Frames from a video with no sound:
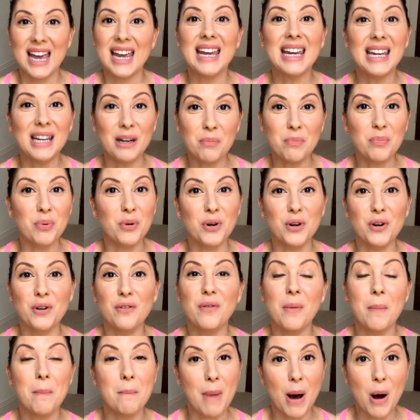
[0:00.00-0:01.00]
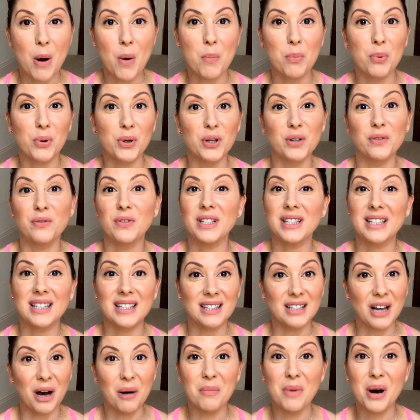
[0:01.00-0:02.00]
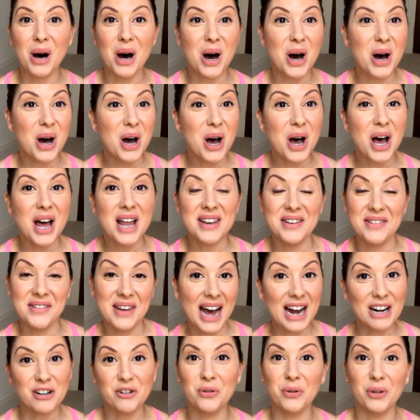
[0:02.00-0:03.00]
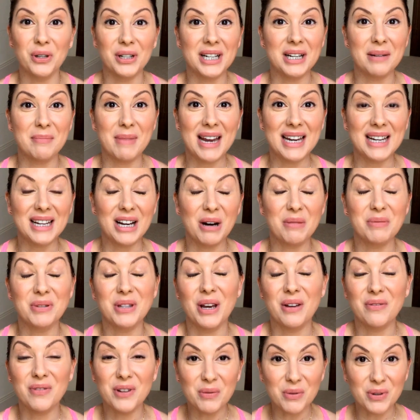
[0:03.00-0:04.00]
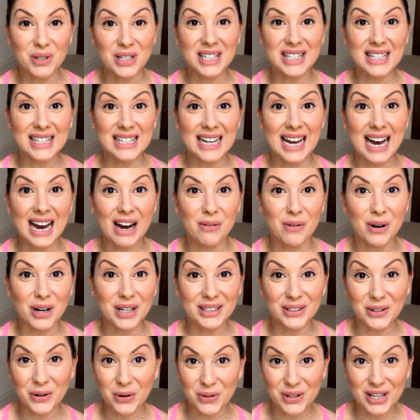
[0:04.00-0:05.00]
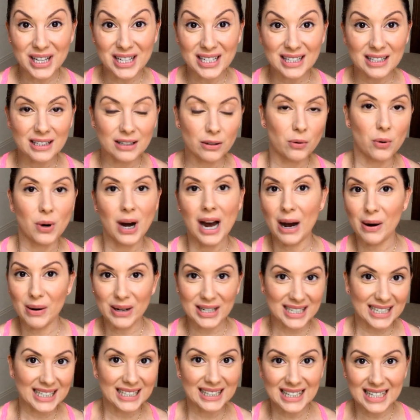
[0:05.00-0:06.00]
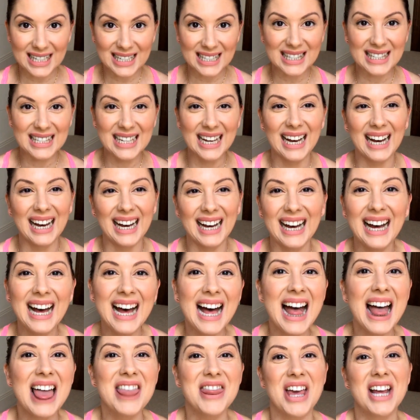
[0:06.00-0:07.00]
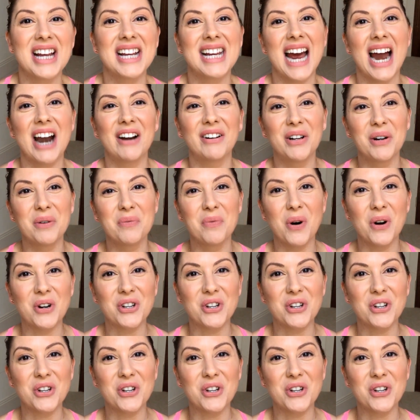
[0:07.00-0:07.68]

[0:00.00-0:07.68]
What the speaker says: heat-proof, melt-proof, summer, natural-looking makeup. So if you want to see how I got this or how I did this, then carry on